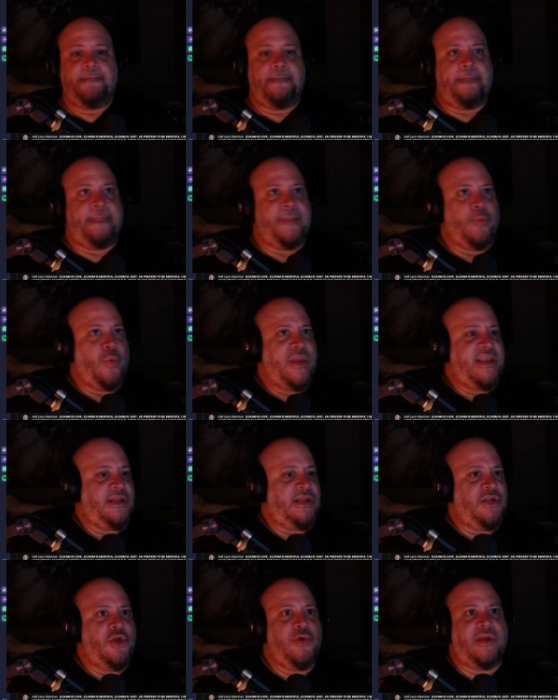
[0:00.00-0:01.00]

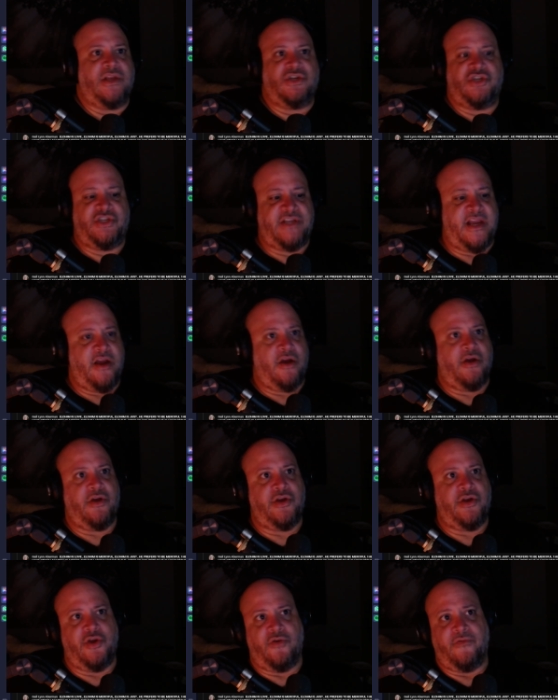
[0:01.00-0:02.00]
you can share
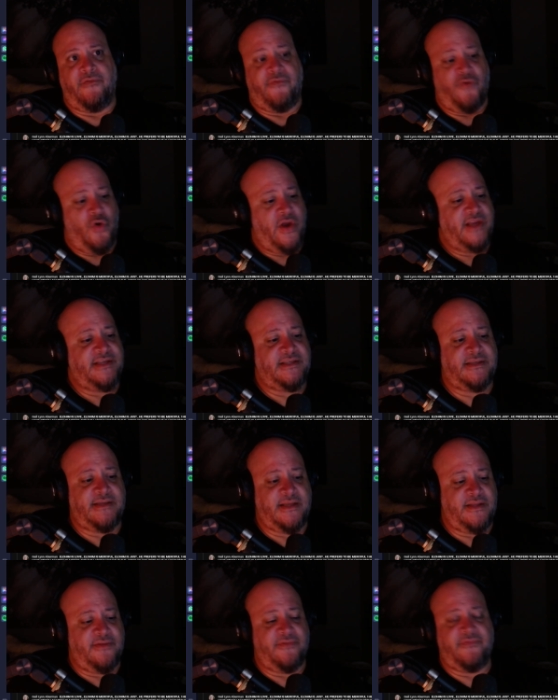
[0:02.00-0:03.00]
your voice
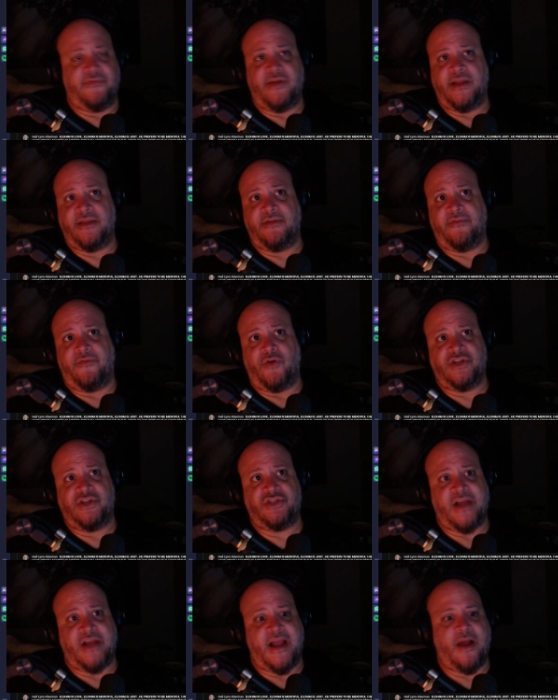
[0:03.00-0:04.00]
in the voice
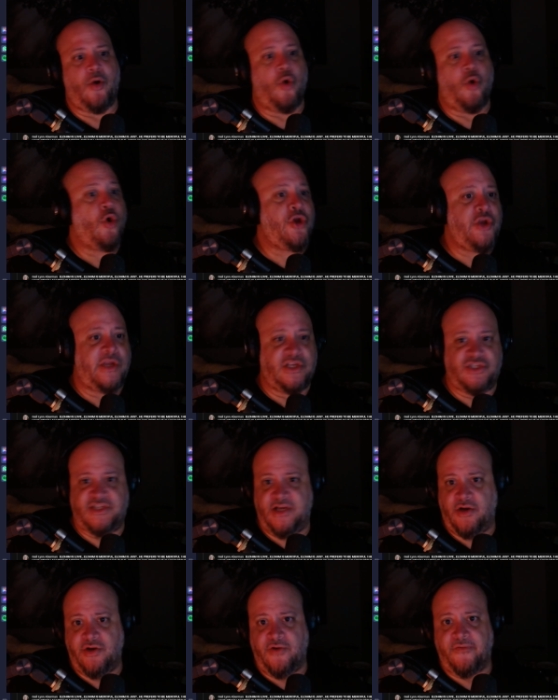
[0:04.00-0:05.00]
chat, or you can
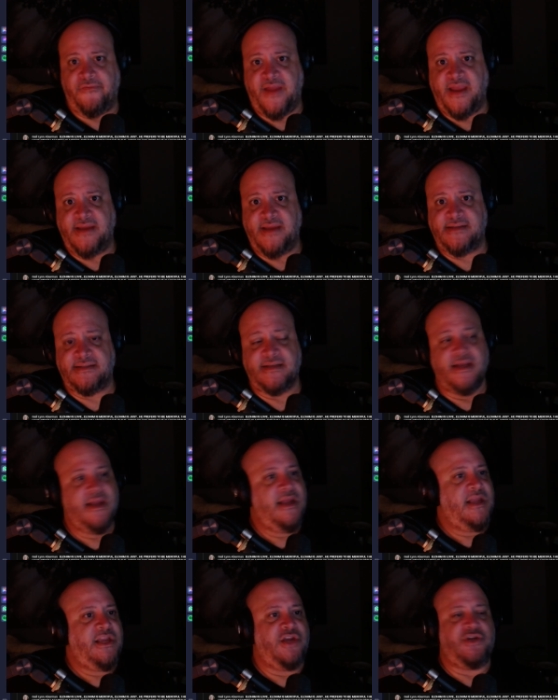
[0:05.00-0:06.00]
share your face.
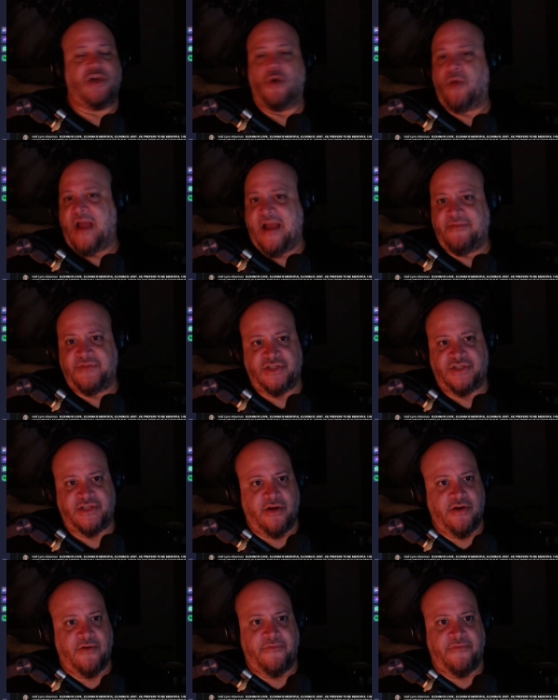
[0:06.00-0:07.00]
You don't have to
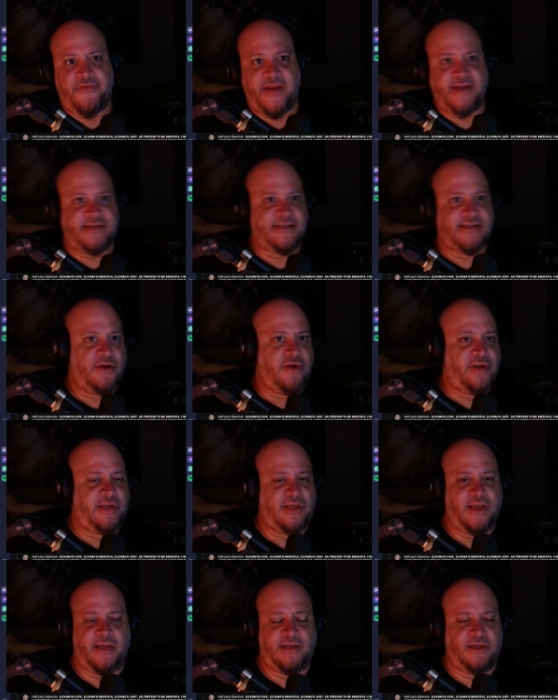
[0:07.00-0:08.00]
share your face though.
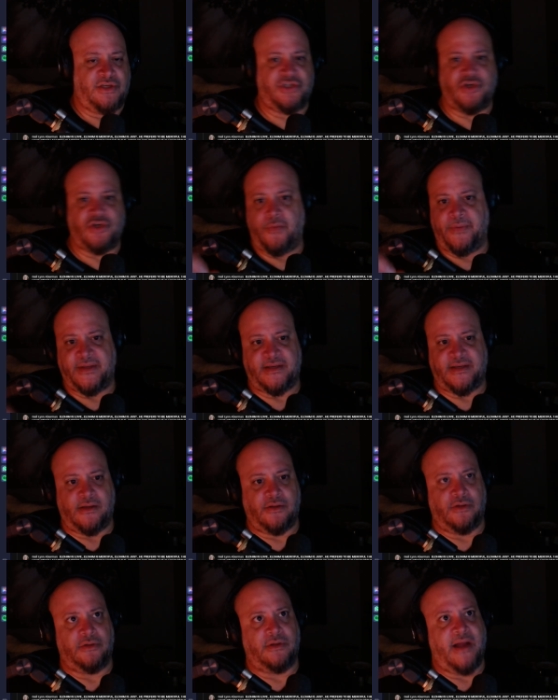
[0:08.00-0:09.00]
It can just show up like a
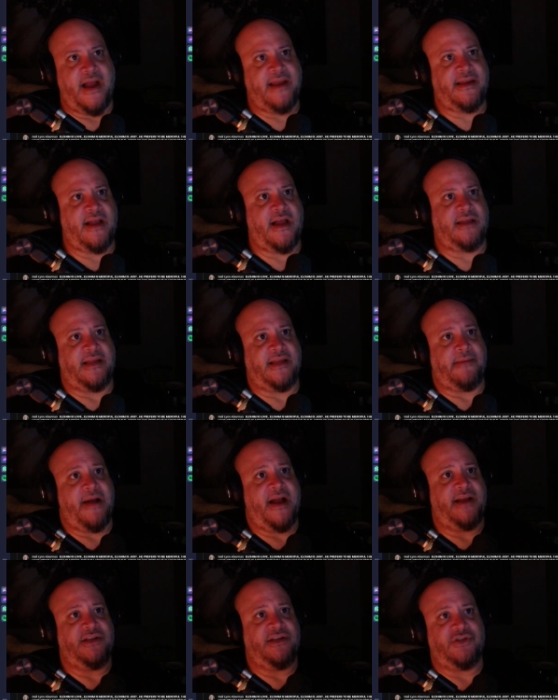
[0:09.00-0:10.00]
little icon, like
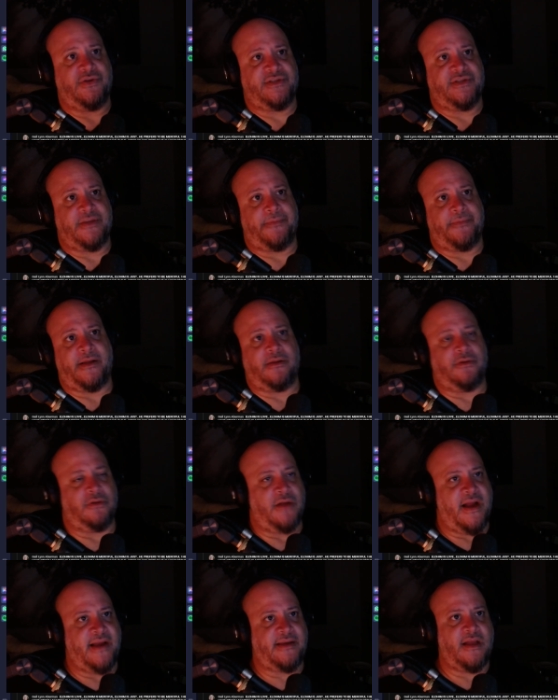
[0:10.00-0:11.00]
mine shows up like a little
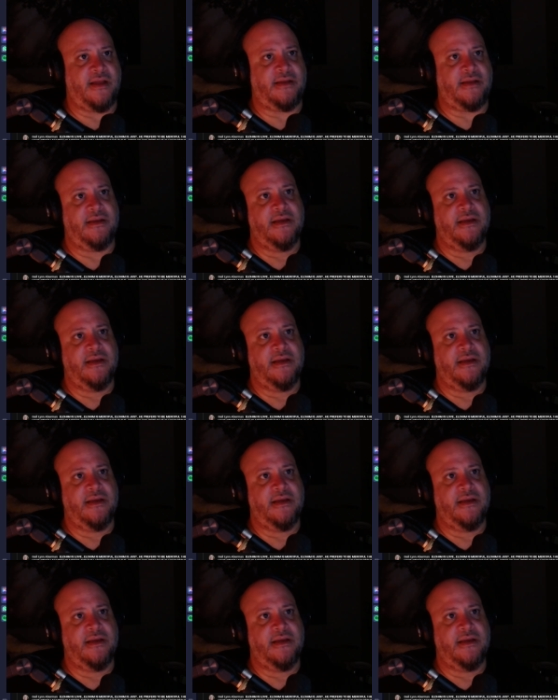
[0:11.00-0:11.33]
icon.